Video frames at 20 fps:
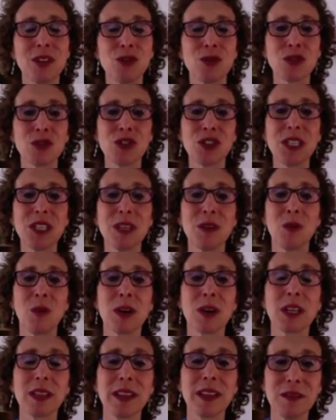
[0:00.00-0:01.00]
George didn't
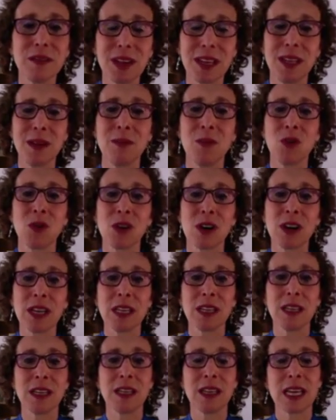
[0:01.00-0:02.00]
want to live anymore
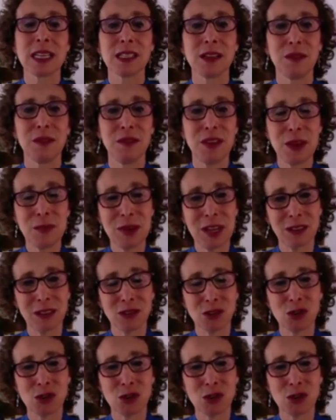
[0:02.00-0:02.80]
in as a female.